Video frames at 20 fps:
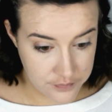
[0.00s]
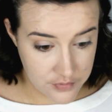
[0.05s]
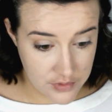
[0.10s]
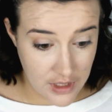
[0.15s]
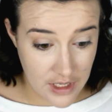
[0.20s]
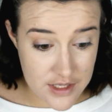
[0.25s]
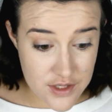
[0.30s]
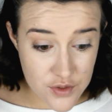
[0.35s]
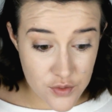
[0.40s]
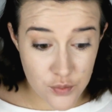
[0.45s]

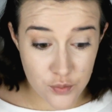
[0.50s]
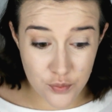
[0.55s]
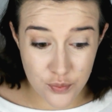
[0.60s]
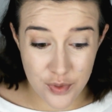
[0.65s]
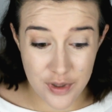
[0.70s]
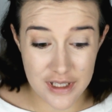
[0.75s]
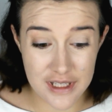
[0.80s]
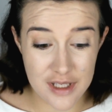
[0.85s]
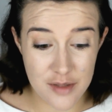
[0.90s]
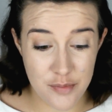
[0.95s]
That's a
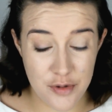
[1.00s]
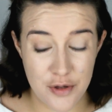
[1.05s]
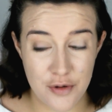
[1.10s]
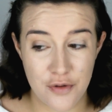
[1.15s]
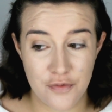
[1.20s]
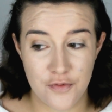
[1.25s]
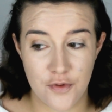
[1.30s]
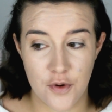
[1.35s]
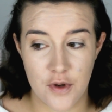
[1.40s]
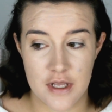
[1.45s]
really
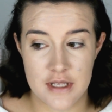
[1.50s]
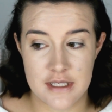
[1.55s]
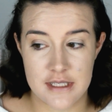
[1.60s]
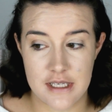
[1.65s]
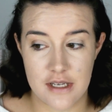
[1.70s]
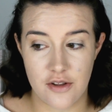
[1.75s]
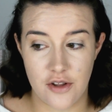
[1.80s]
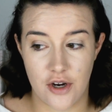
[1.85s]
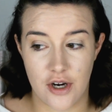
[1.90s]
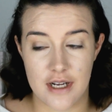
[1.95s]
beautiful
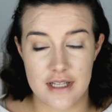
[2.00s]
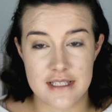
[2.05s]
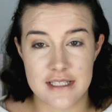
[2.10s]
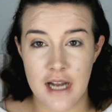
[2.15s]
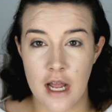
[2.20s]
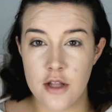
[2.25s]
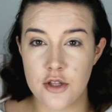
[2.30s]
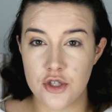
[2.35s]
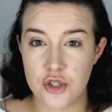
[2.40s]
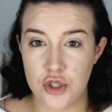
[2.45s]
concealer. It's
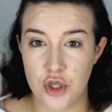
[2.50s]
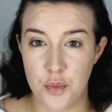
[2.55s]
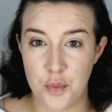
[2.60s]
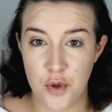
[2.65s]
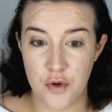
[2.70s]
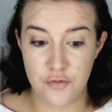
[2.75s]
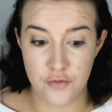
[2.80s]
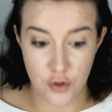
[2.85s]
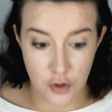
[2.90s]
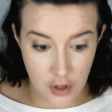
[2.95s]
not
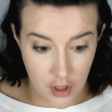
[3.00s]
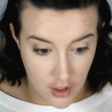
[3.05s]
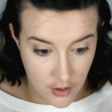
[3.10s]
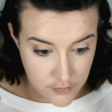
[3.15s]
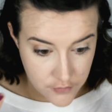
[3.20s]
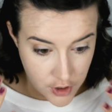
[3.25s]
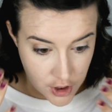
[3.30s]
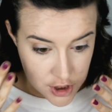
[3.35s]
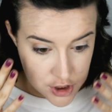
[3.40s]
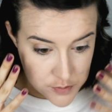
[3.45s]
super full
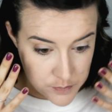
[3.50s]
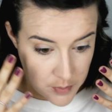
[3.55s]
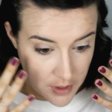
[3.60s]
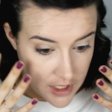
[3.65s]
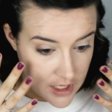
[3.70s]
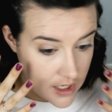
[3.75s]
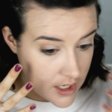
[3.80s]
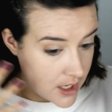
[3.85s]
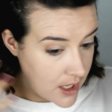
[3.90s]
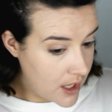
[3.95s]
coverage,
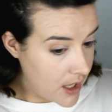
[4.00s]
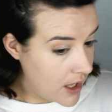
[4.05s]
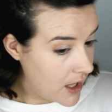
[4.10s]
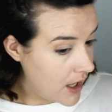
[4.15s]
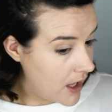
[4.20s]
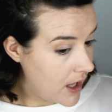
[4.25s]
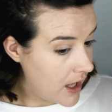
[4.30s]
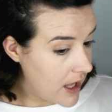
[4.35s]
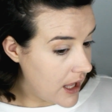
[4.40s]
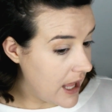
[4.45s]
but
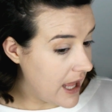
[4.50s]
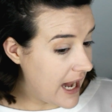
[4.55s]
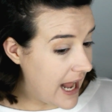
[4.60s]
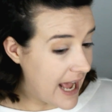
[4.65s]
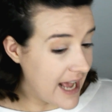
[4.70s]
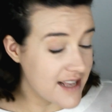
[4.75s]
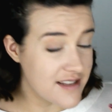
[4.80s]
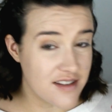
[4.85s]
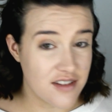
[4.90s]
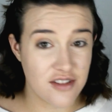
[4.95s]
it
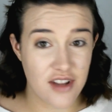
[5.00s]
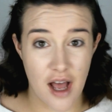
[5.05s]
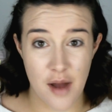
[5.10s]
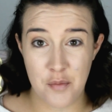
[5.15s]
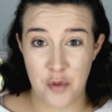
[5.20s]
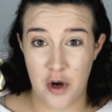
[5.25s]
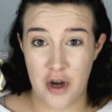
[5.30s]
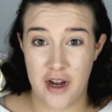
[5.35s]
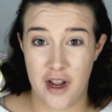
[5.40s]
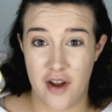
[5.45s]
has a lot
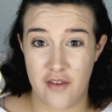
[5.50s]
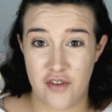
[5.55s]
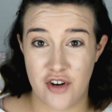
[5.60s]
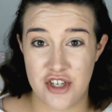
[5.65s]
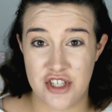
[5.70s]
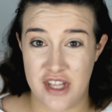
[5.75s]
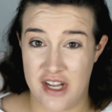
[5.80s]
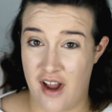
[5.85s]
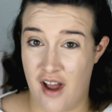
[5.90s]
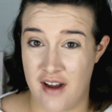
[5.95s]
more
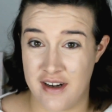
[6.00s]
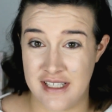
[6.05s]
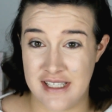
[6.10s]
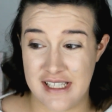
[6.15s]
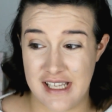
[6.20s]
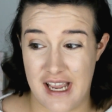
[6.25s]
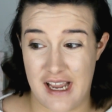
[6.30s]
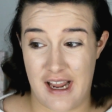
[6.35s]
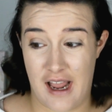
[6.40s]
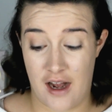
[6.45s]
coverage than
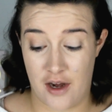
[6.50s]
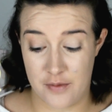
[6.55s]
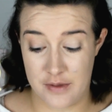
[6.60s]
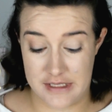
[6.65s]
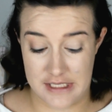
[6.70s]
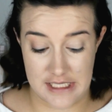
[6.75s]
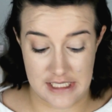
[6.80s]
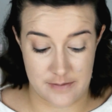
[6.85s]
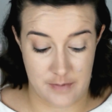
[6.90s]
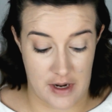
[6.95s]
honestly I kind of was
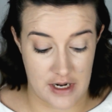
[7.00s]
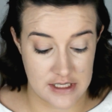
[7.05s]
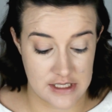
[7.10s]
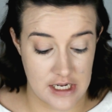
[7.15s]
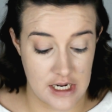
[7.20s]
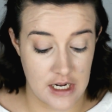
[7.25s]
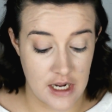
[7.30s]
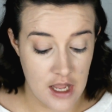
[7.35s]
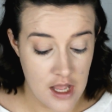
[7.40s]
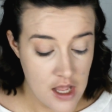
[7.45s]

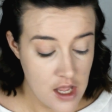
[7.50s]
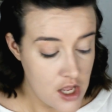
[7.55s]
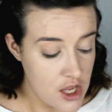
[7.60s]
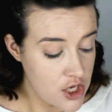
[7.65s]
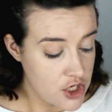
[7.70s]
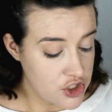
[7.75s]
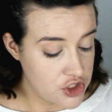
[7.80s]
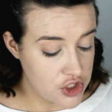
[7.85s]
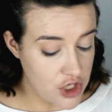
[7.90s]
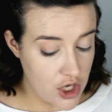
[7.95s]
expecting.
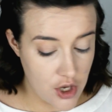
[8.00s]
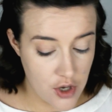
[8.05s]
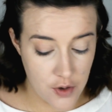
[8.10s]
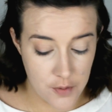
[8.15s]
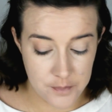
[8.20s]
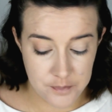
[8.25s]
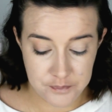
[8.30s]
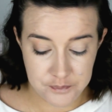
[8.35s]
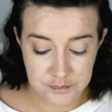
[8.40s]
So